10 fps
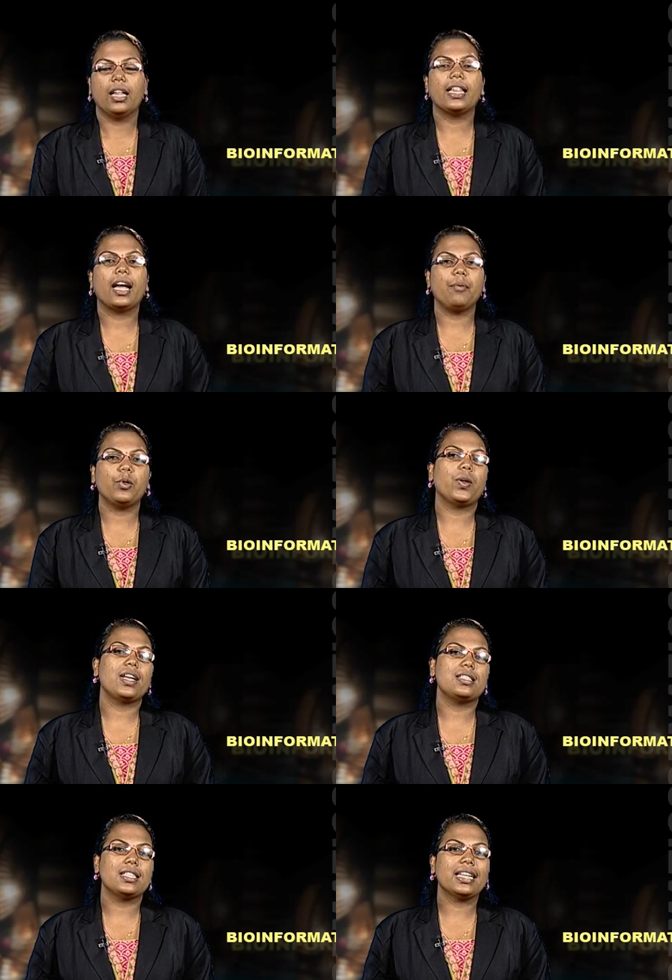The amino
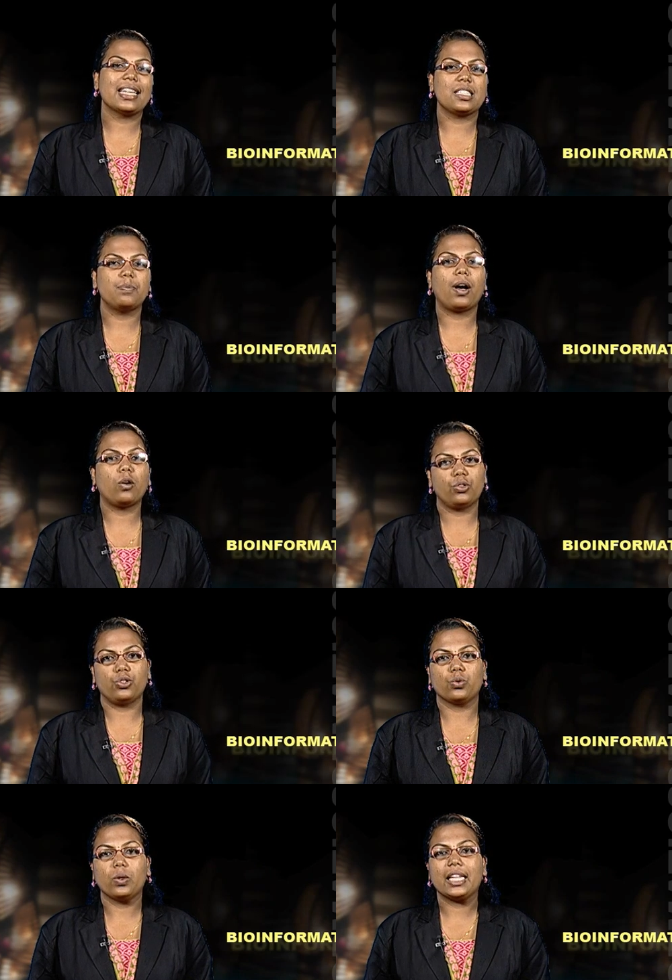acid is bound
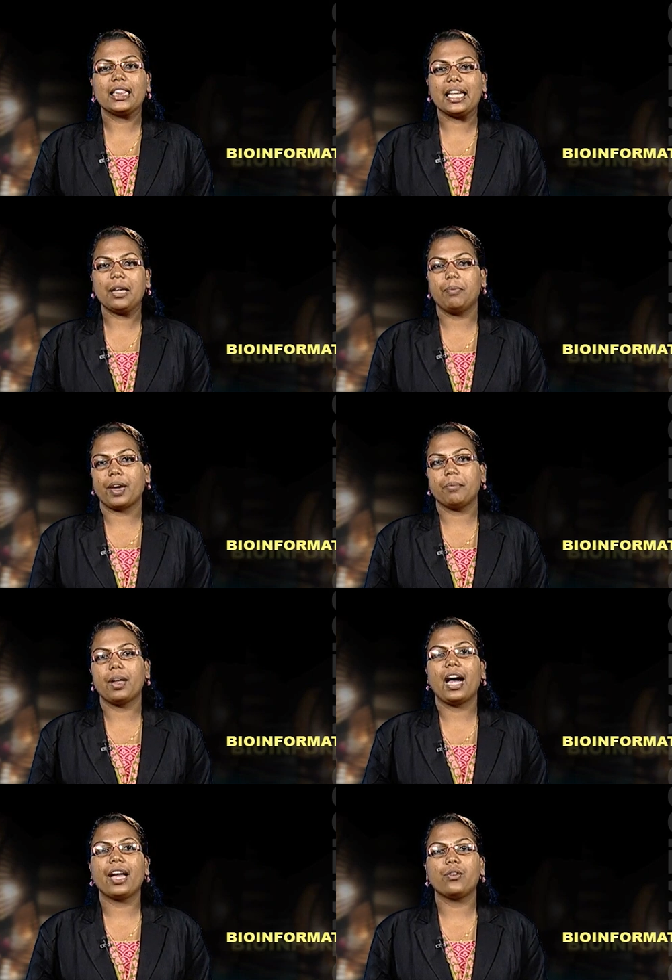to the 3'
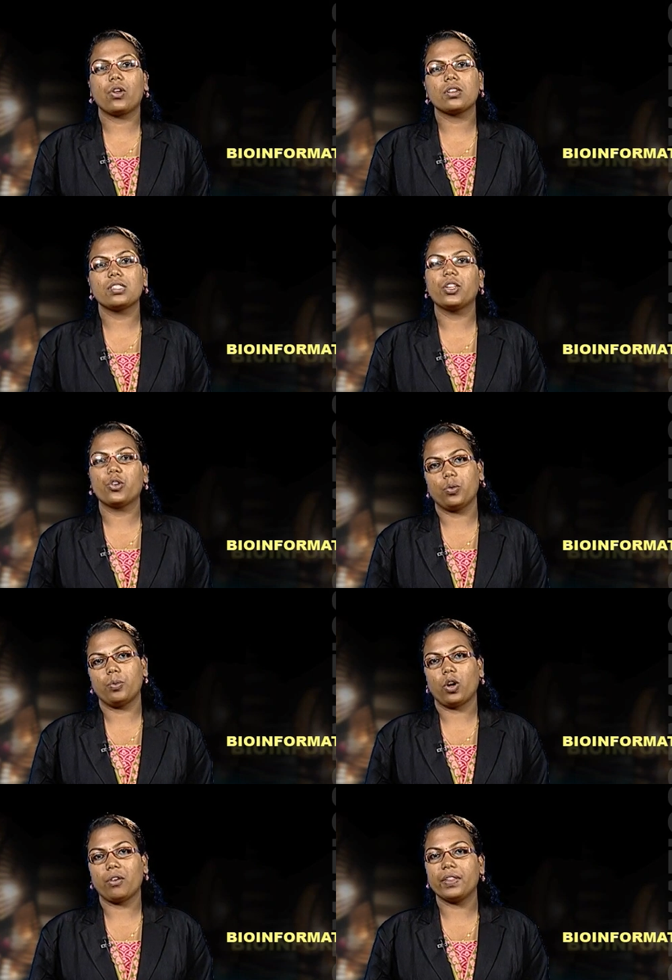hydroxyl group
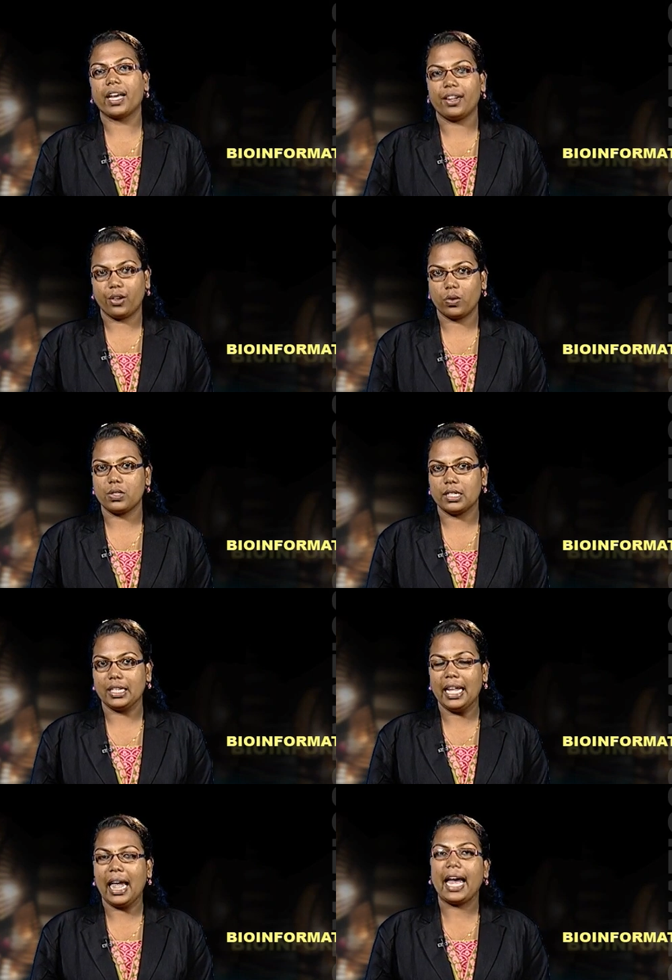of the adenosine
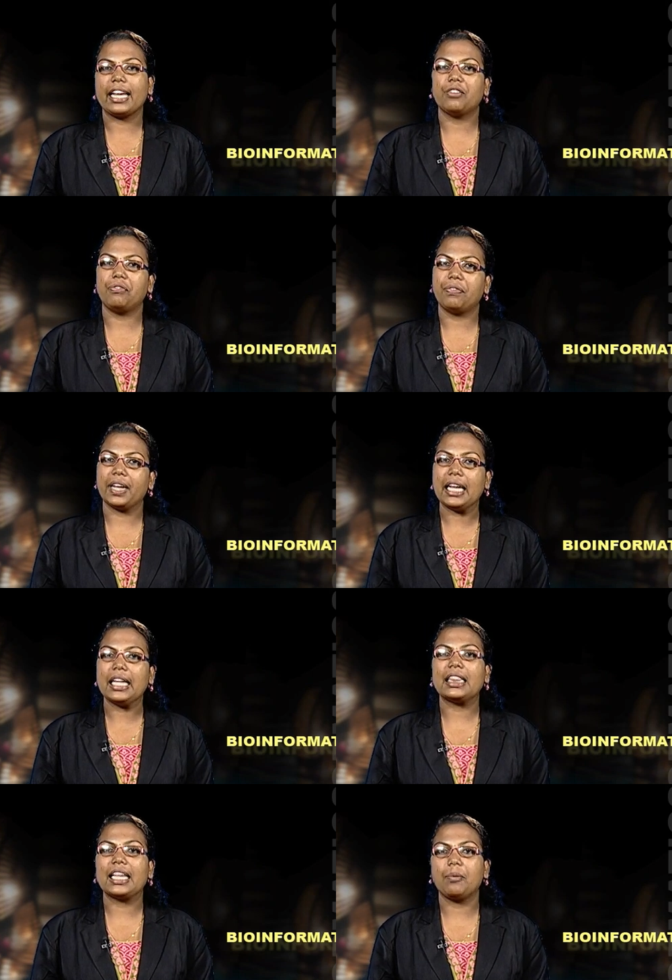at the free
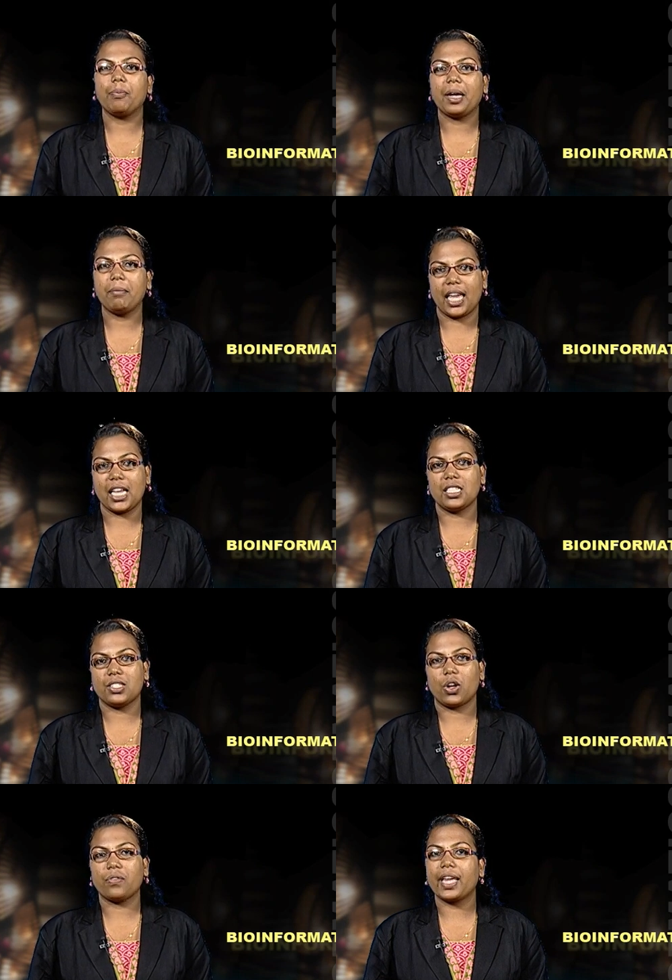3' end
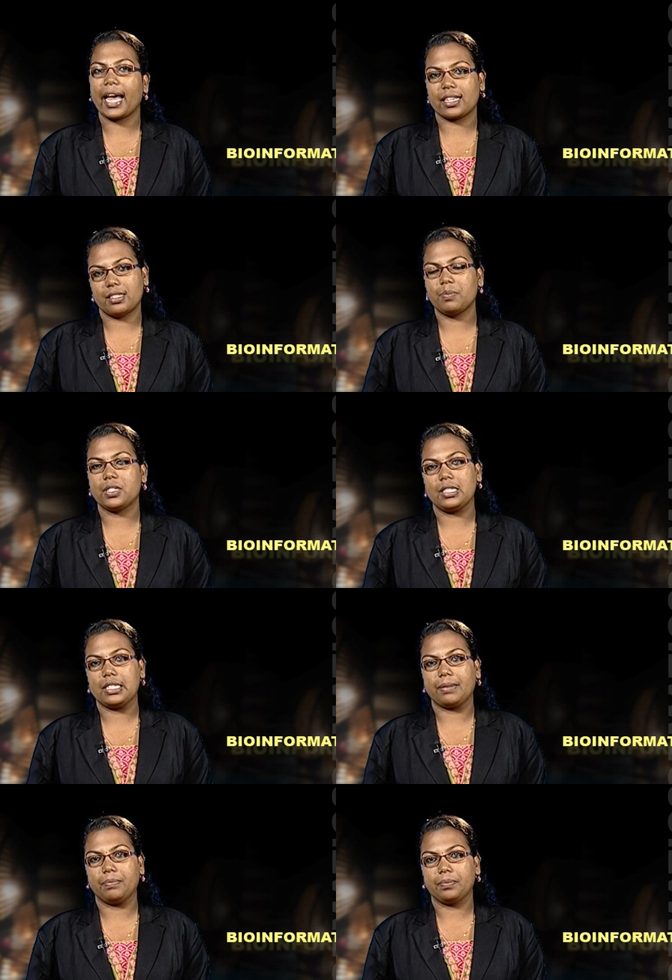of the acceptor
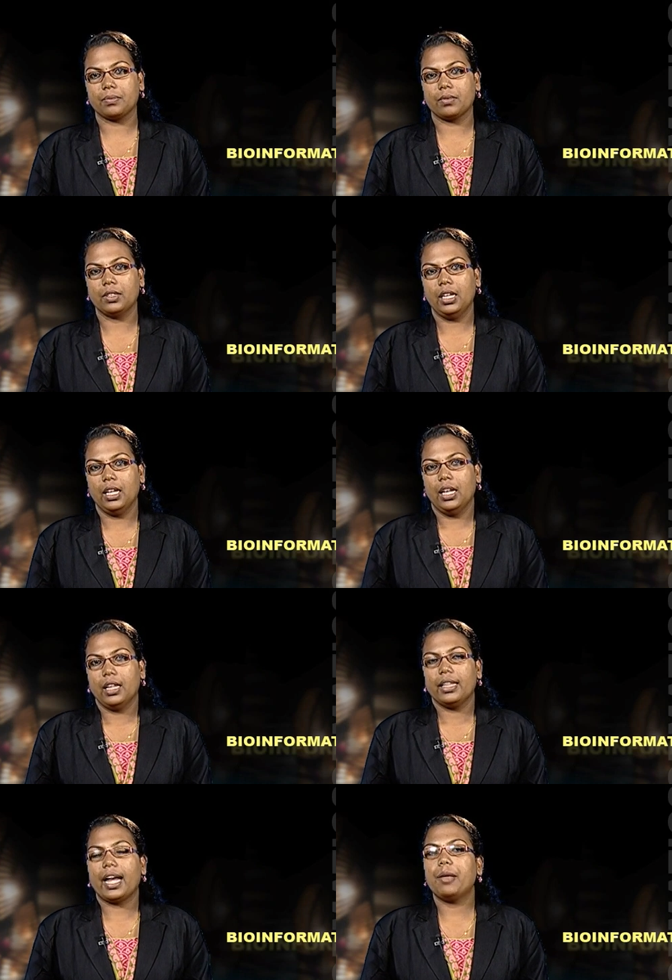stem.
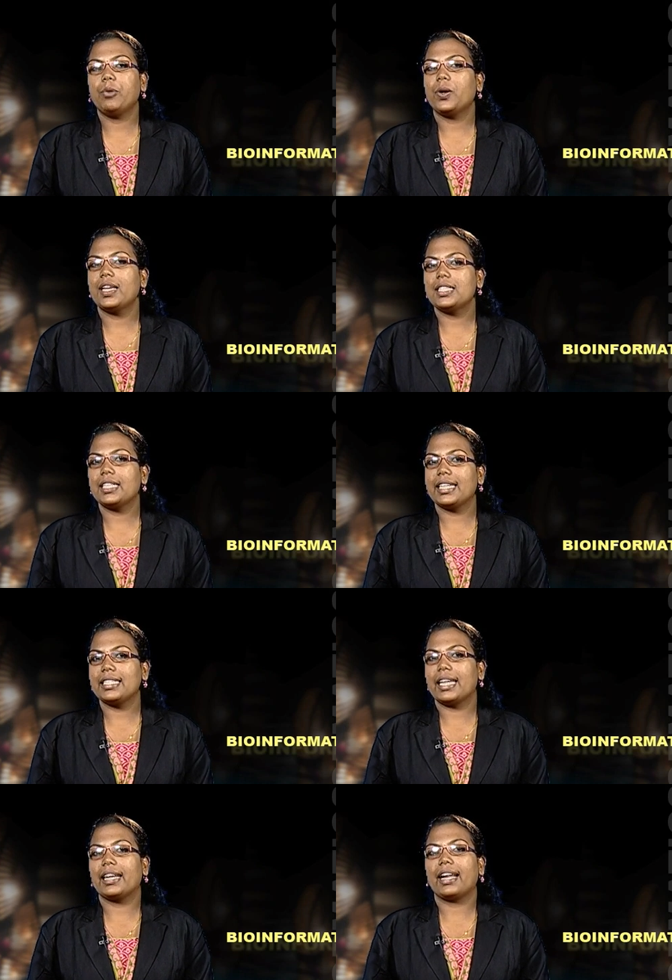The amino acid
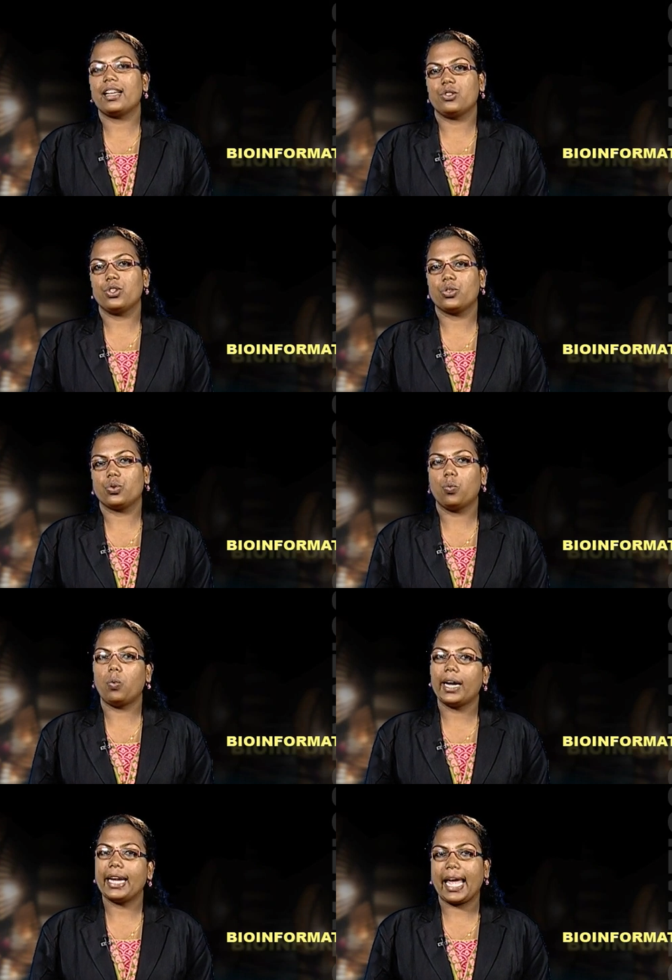is attached to
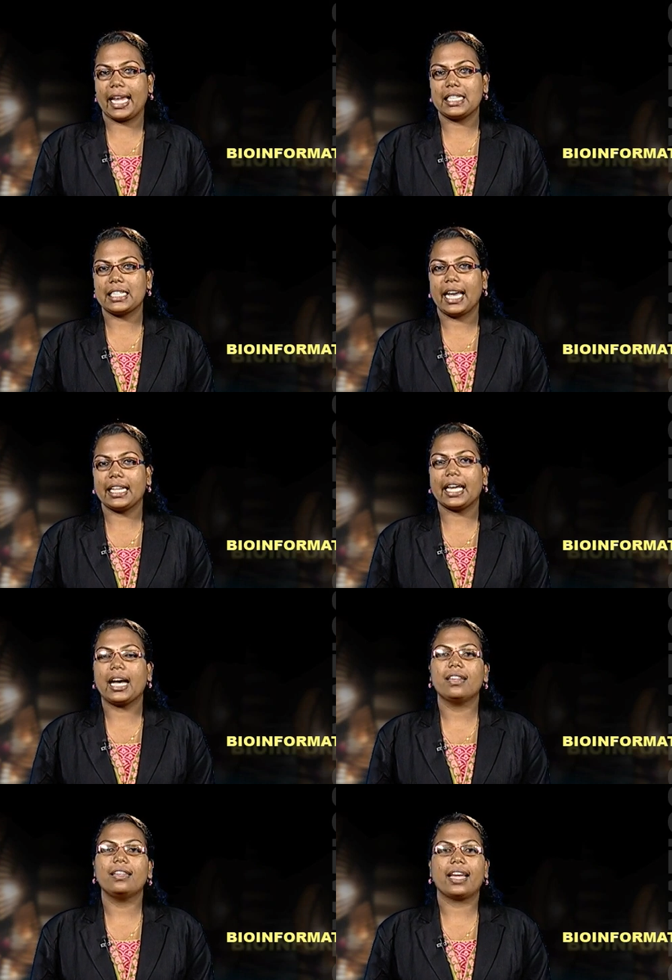one end, and the
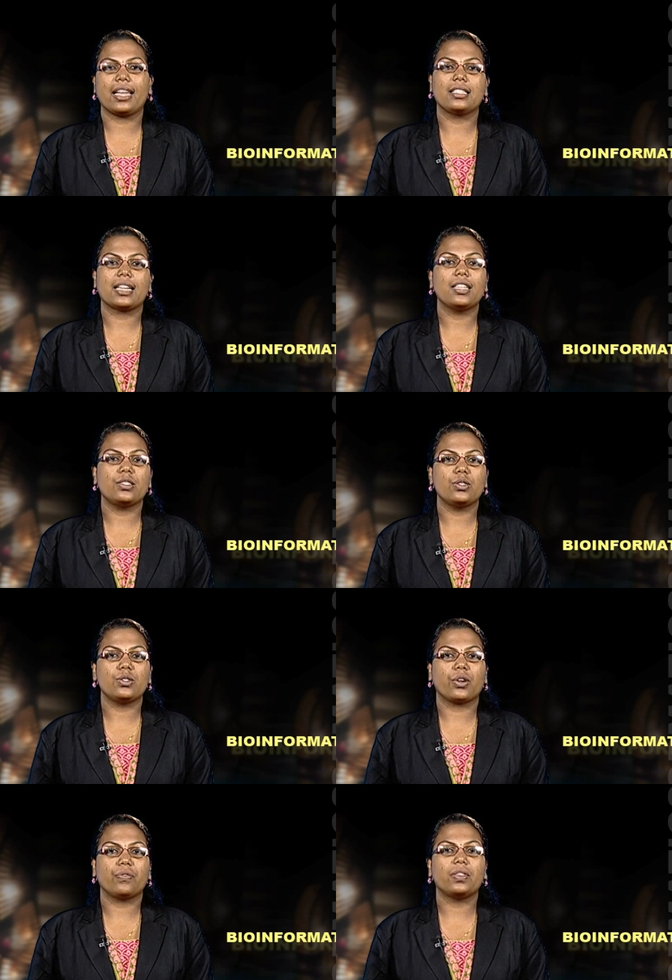other end
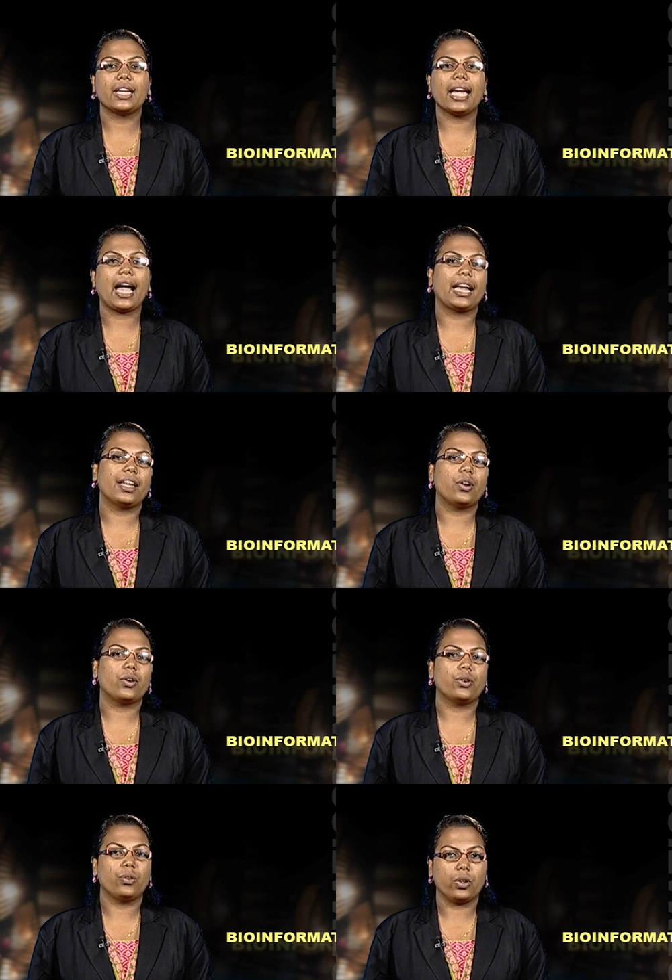consists of 3
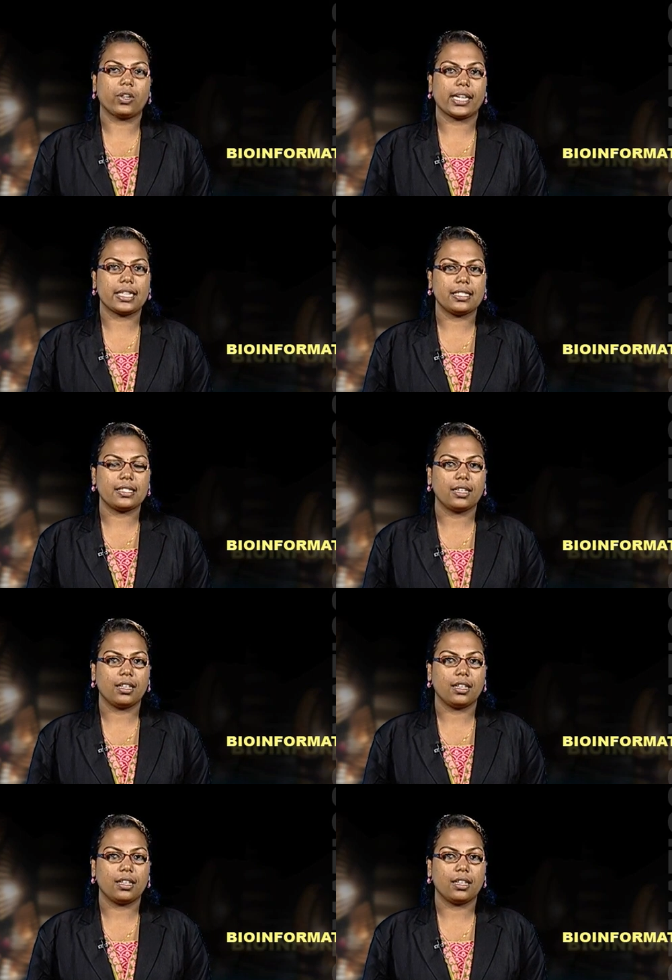anticodon nucleotides.